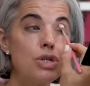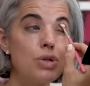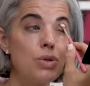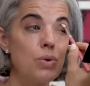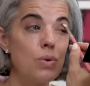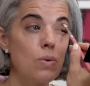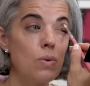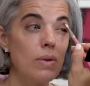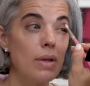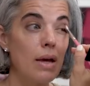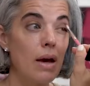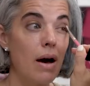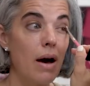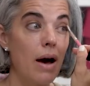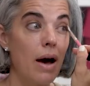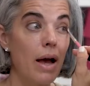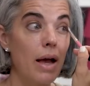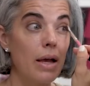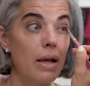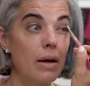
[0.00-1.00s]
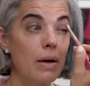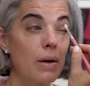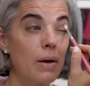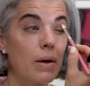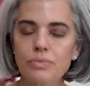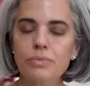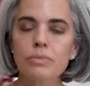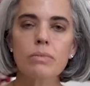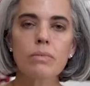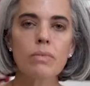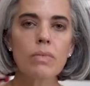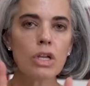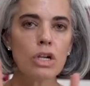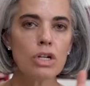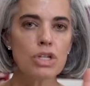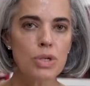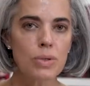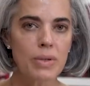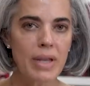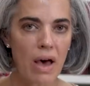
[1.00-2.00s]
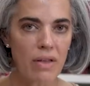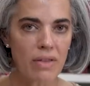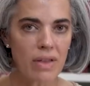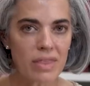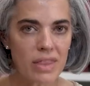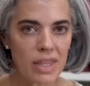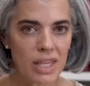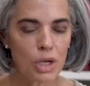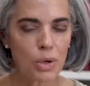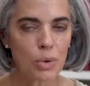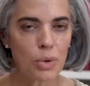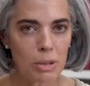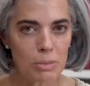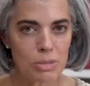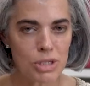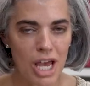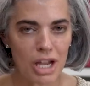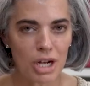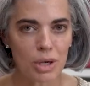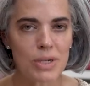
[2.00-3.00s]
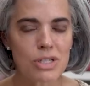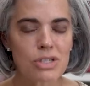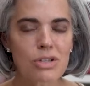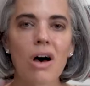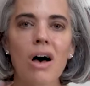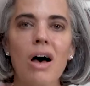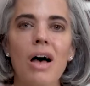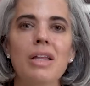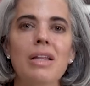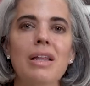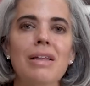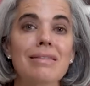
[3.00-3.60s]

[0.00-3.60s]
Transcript: to the eye. So now that the cream shadow is on,